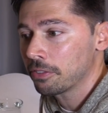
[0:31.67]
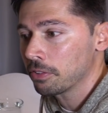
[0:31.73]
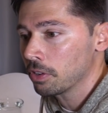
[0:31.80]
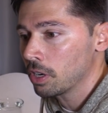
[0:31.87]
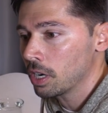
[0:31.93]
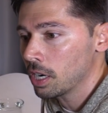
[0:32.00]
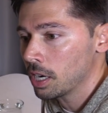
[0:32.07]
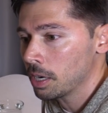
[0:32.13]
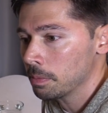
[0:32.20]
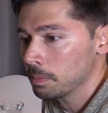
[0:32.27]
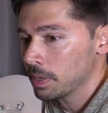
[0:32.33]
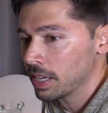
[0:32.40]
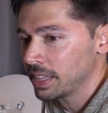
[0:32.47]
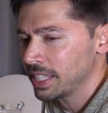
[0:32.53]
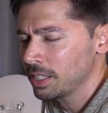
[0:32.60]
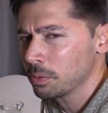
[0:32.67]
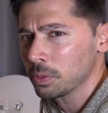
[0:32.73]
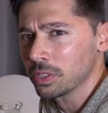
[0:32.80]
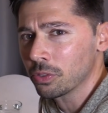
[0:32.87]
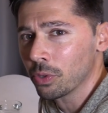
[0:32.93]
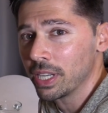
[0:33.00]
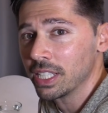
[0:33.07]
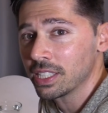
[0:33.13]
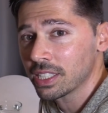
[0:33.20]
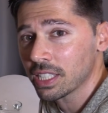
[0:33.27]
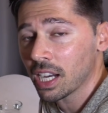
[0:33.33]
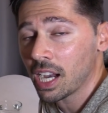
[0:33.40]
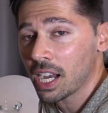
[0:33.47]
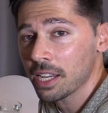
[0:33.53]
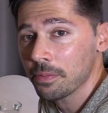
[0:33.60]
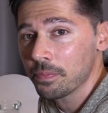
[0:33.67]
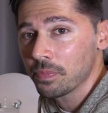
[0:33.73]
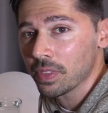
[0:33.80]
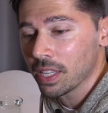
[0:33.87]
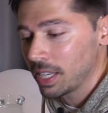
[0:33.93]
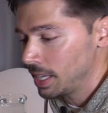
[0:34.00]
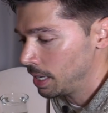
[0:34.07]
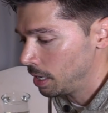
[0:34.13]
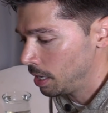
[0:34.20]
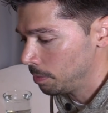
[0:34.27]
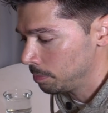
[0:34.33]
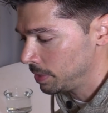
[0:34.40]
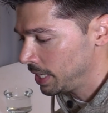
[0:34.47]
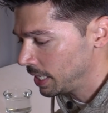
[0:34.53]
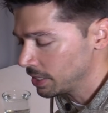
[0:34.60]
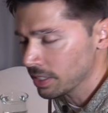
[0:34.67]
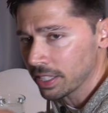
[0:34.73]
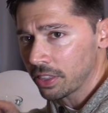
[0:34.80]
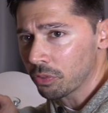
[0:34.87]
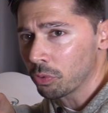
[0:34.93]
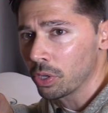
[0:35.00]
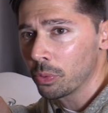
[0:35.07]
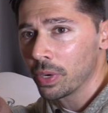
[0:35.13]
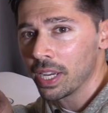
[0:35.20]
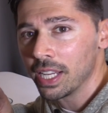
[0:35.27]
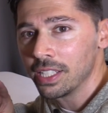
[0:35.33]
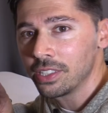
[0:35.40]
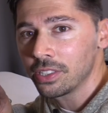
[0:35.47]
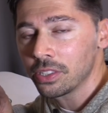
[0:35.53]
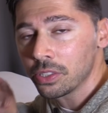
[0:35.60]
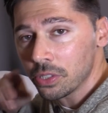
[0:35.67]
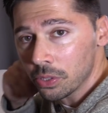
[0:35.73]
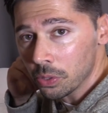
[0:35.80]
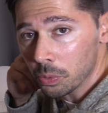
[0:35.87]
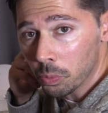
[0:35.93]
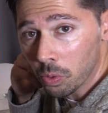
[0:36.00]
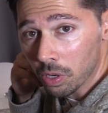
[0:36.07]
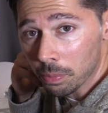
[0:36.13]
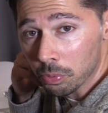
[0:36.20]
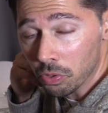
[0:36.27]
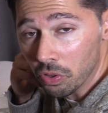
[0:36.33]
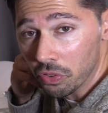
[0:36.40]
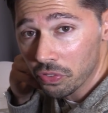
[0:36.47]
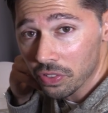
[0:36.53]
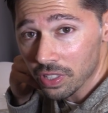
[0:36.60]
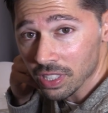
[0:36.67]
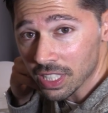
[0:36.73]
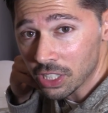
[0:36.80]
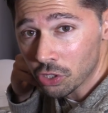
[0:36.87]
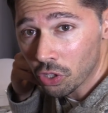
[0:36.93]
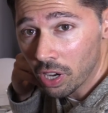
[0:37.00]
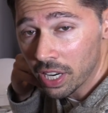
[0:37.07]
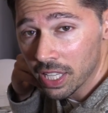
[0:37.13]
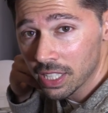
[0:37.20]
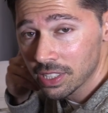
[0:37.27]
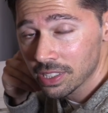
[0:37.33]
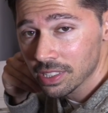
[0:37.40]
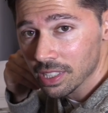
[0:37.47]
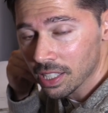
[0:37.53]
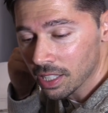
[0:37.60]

from, I think it was GreatScott um, he had like three ways to waterproof electronics.